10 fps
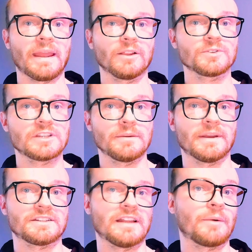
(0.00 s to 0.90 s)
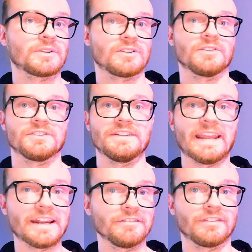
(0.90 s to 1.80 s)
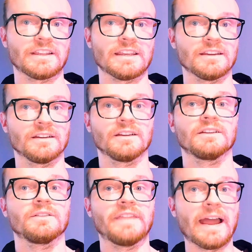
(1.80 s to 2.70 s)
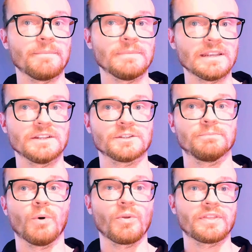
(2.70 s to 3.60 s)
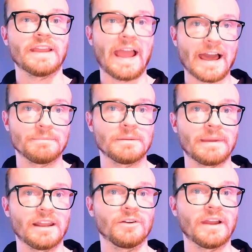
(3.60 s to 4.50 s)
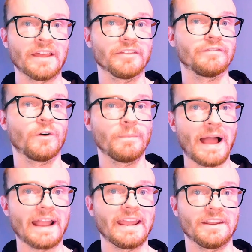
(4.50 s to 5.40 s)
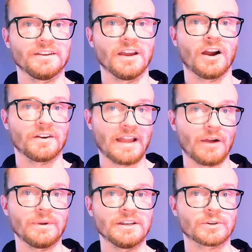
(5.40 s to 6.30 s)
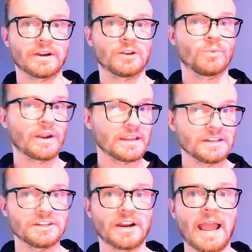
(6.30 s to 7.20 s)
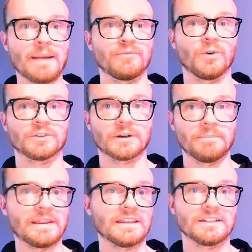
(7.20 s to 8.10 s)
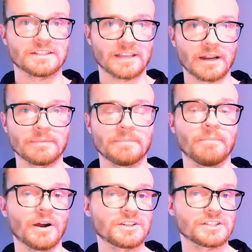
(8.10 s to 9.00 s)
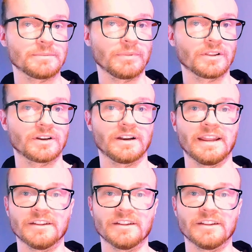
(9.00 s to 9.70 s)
Payload CMS now installs natively. That means both the admin panel and the full backend are now integrated right into your app folder, making setup much simpler and